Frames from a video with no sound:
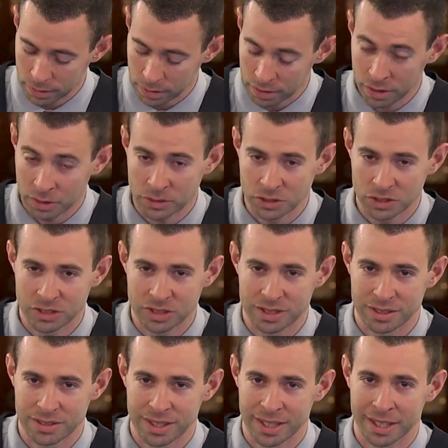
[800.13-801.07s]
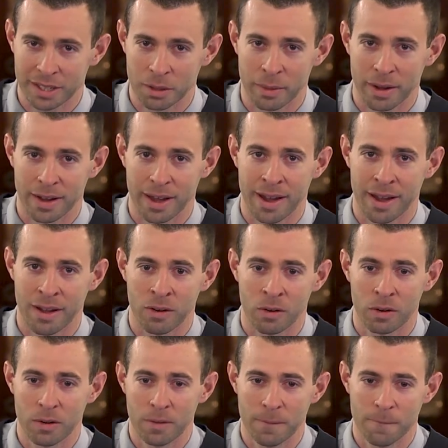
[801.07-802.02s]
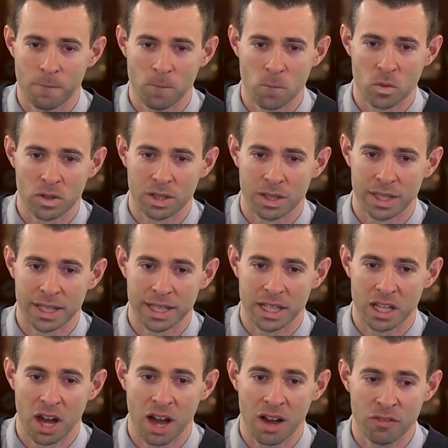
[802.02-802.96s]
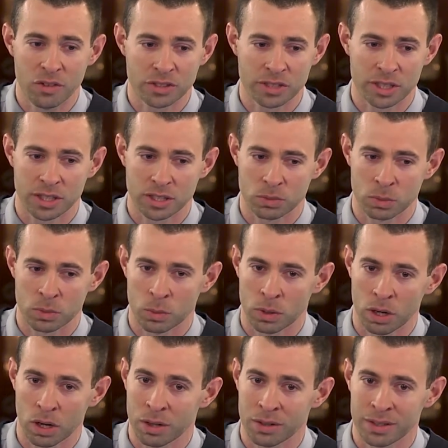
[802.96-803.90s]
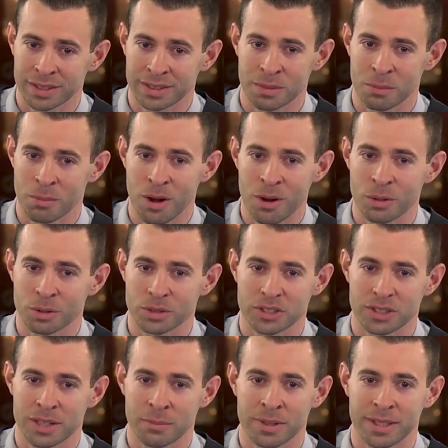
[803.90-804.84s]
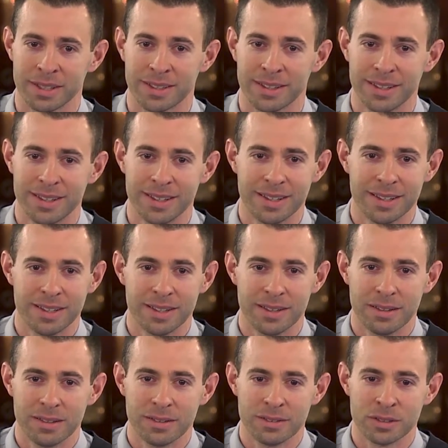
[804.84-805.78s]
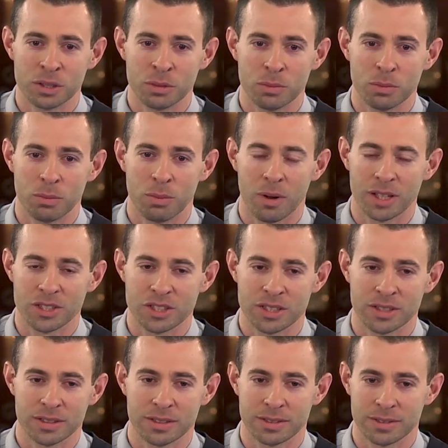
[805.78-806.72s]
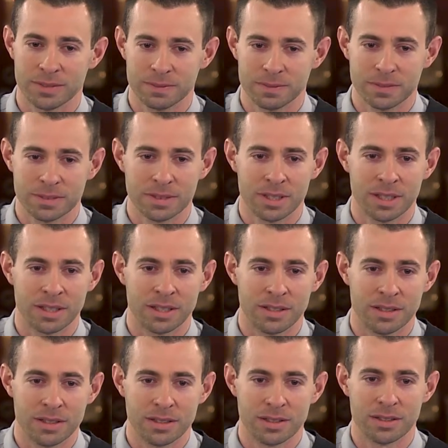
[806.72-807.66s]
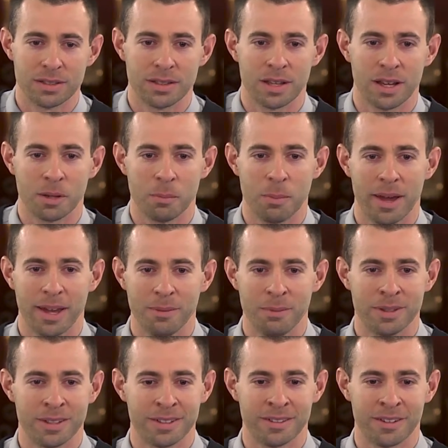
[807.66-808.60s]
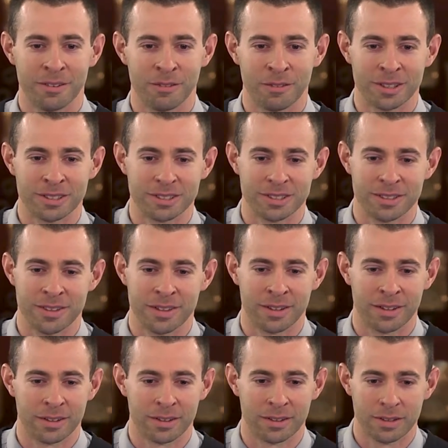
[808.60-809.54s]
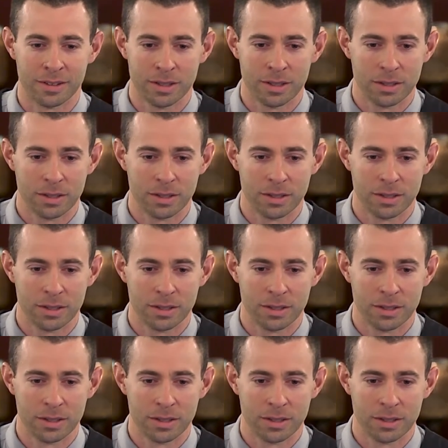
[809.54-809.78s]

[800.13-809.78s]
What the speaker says: You know, just to think about how He covers us when we're hurting the most. I mean, when you watch a young baby, you know, run to their